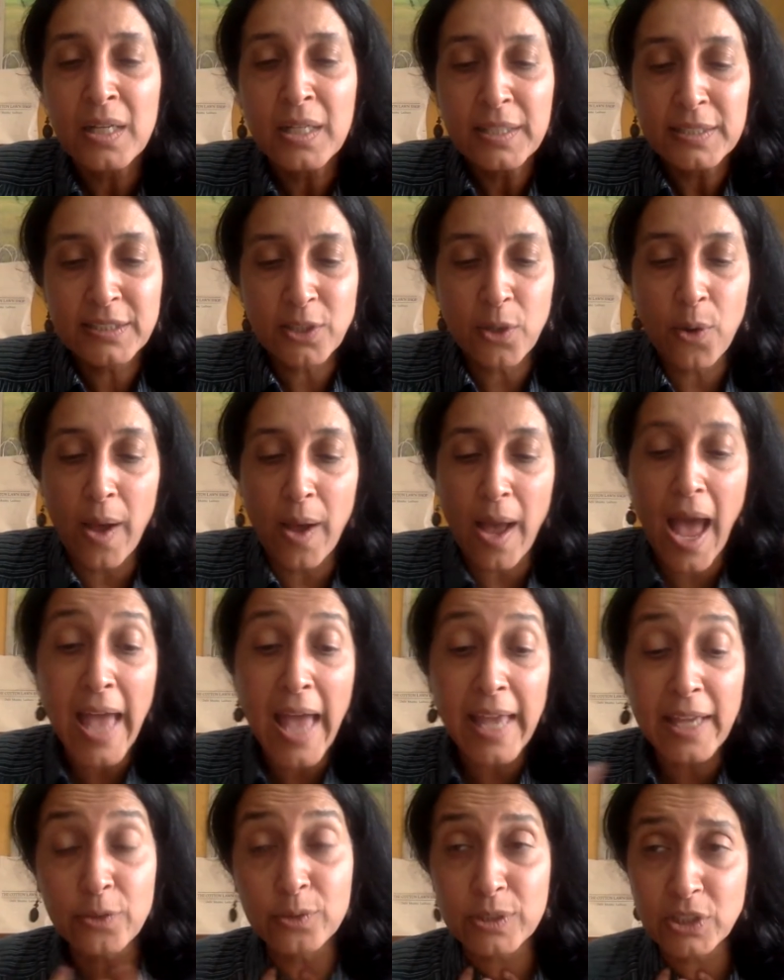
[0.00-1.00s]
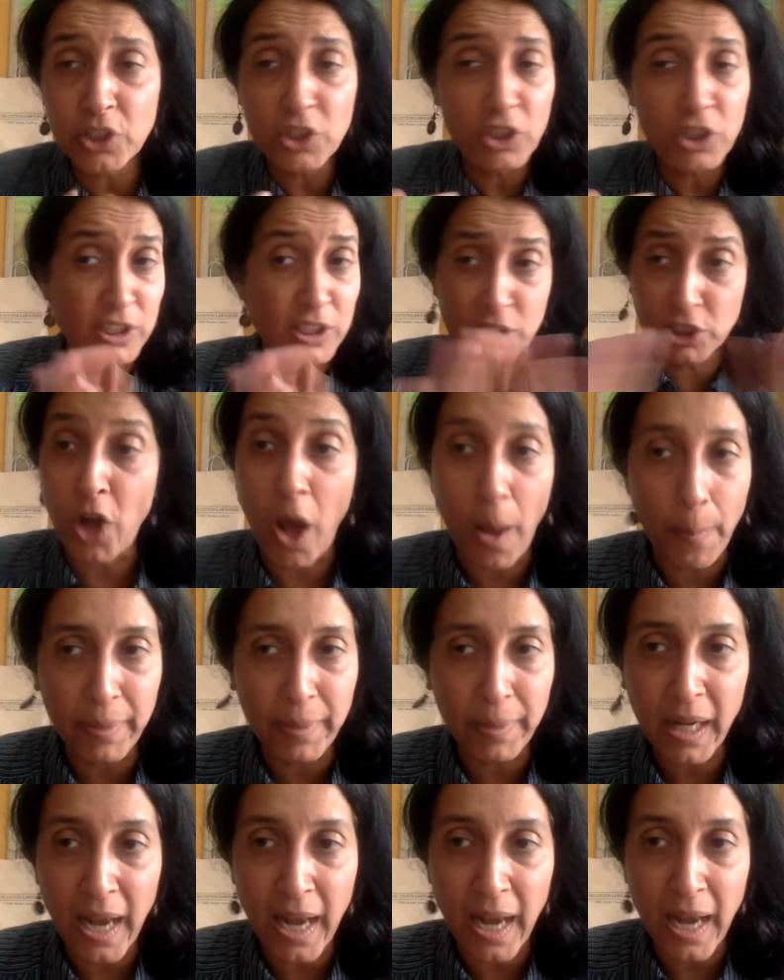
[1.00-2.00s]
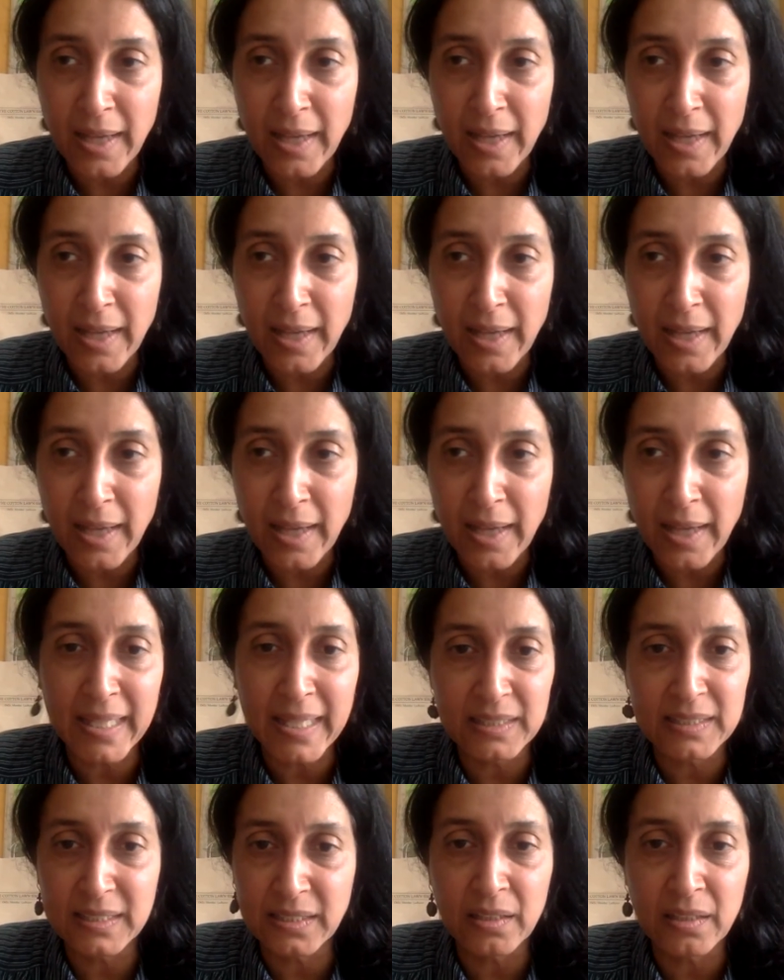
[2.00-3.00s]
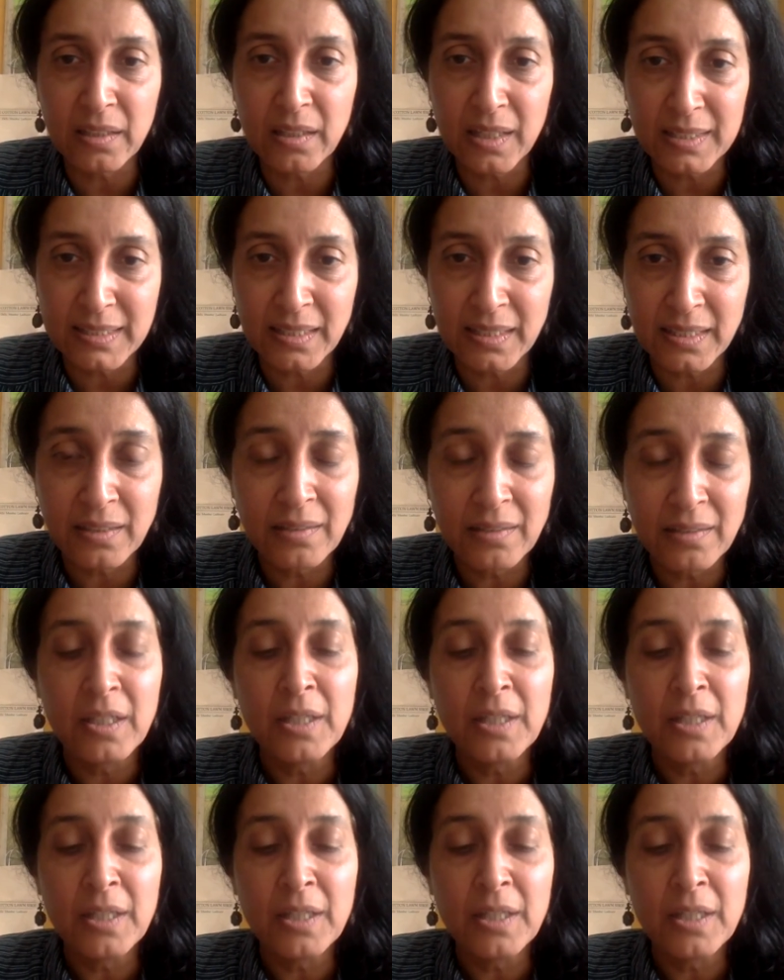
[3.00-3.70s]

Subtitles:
So I used to just stop class if my kids didn't listen.